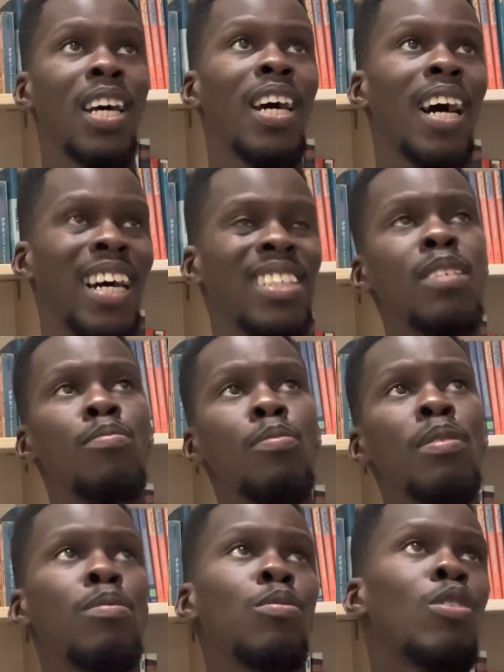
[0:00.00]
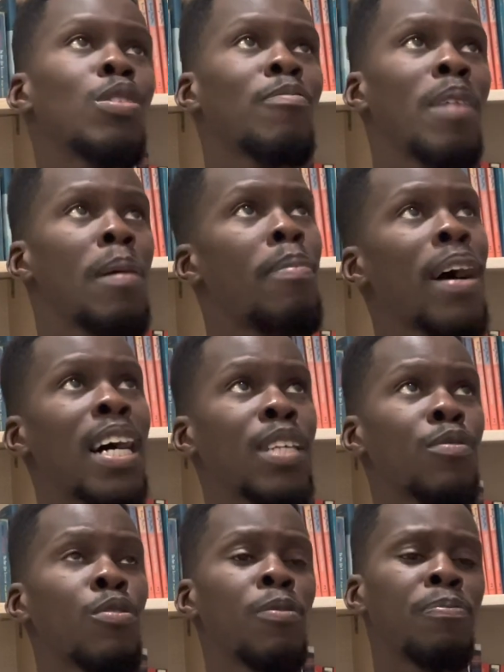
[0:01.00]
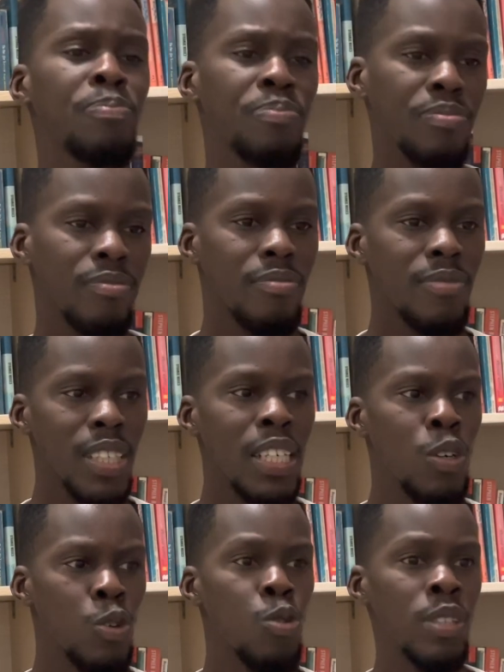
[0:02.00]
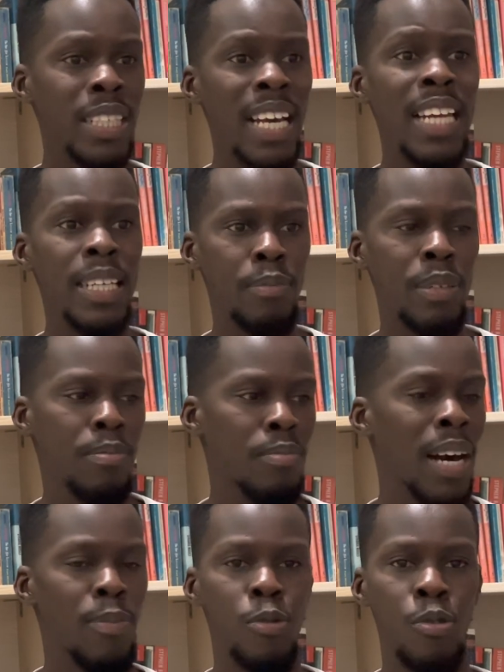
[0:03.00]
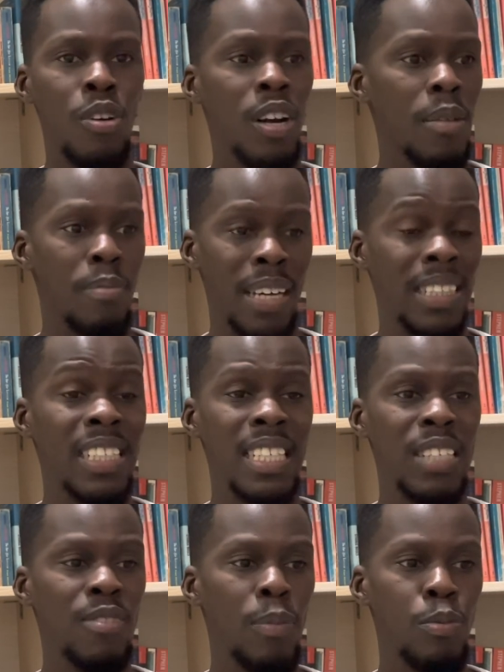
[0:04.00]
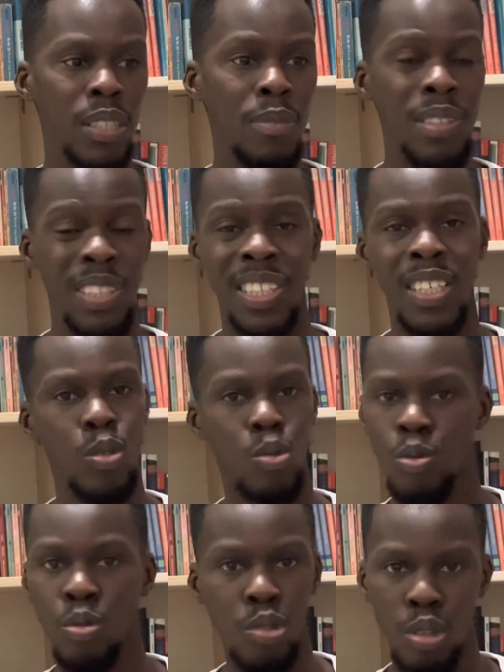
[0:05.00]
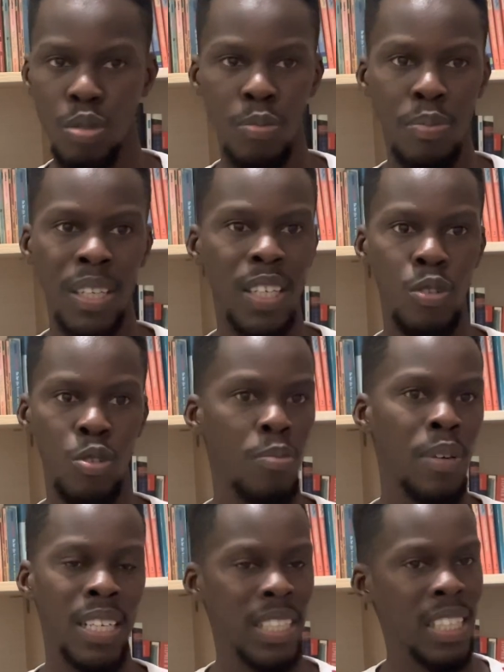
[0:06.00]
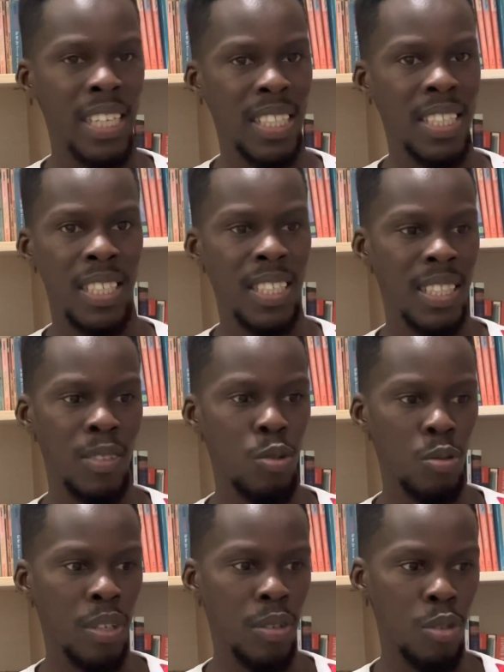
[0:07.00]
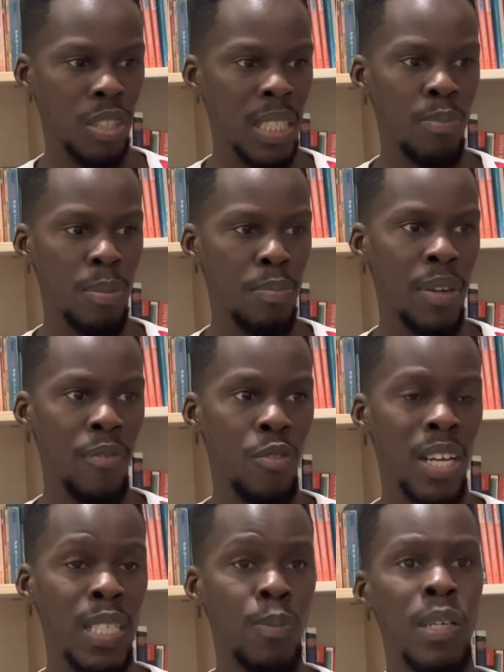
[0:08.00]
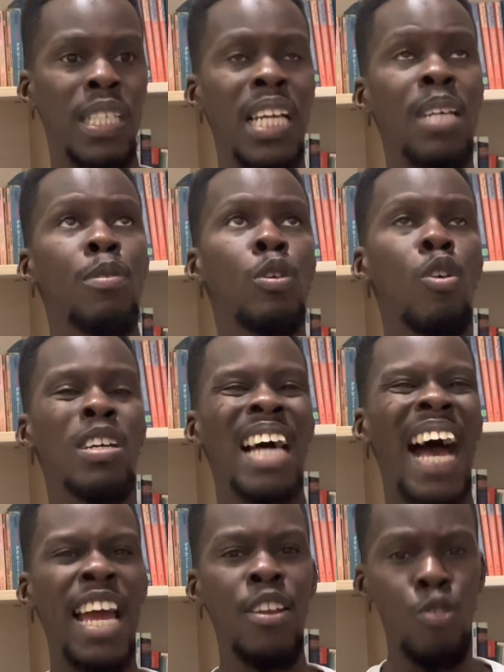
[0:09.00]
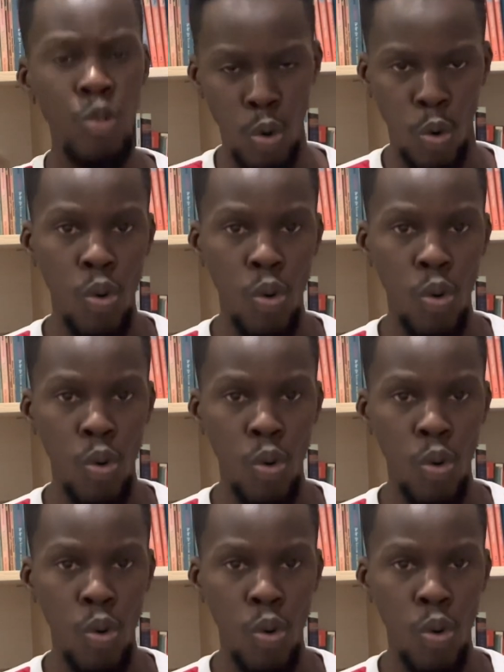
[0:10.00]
I think it will maybe because of my bias for Cody Ellie playing Gakpo. But I think this Liverpool team is just too good to play in Europa League next season. It will just be painful, especially because I know